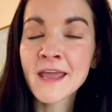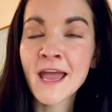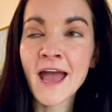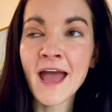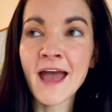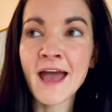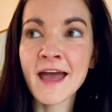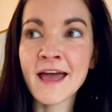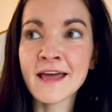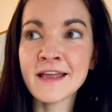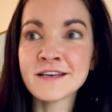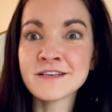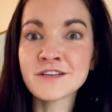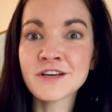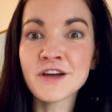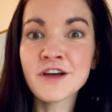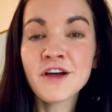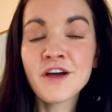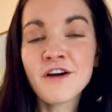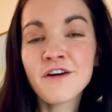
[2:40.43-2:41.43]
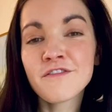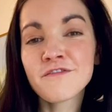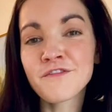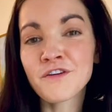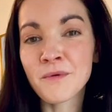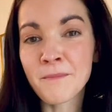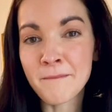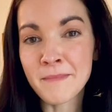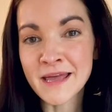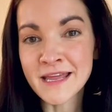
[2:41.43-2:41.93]
And
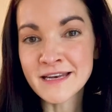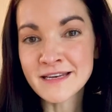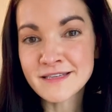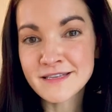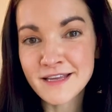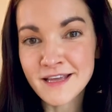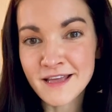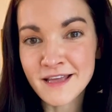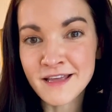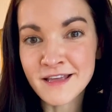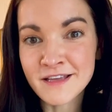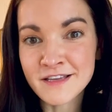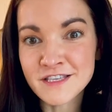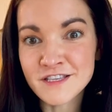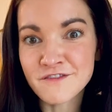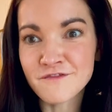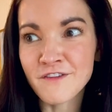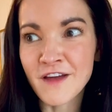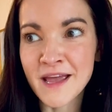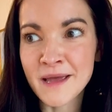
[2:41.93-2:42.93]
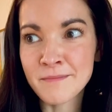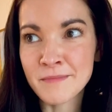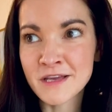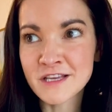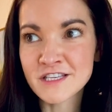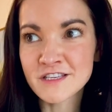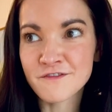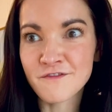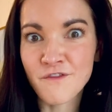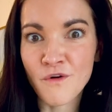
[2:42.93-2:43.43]
ferment is
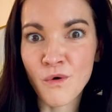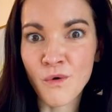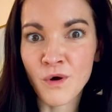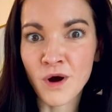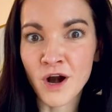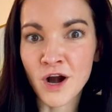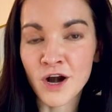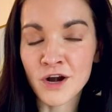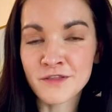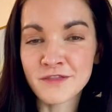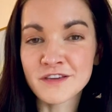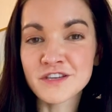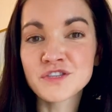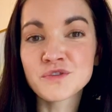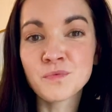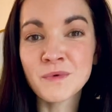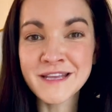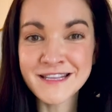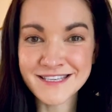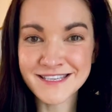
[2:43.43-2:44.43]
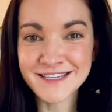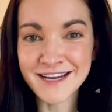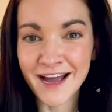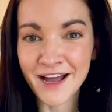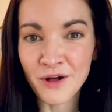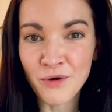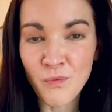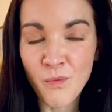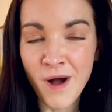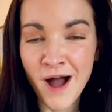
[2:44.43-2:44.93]
famous for the sweet
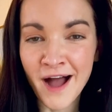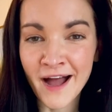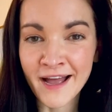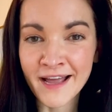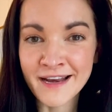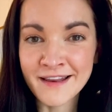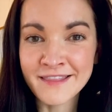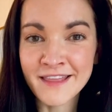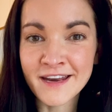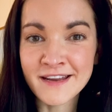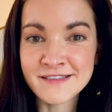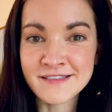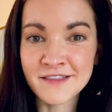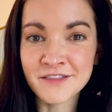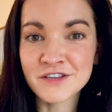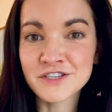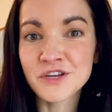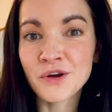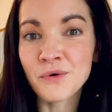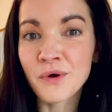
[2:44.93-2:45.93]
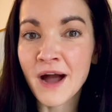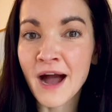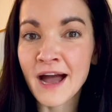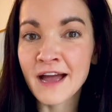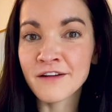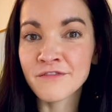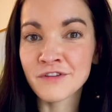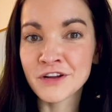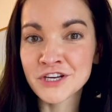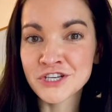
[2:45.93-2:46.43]
style wine that is in the
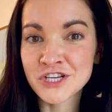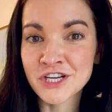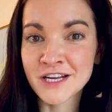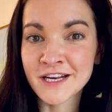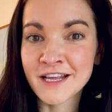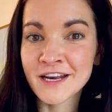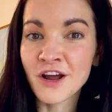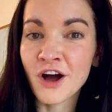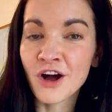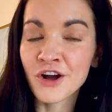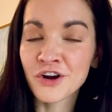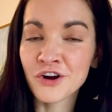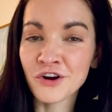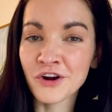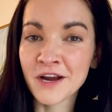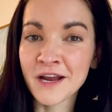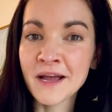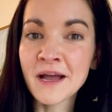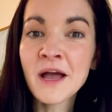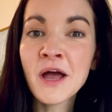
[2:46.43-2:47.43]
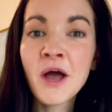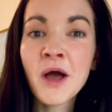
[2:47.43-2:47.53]
Tokaj region in Hungary,